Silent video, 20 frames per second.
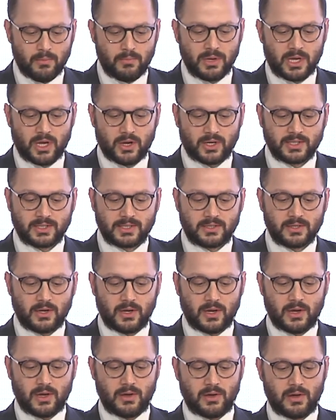because
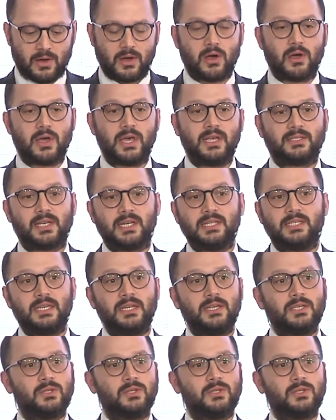his ideas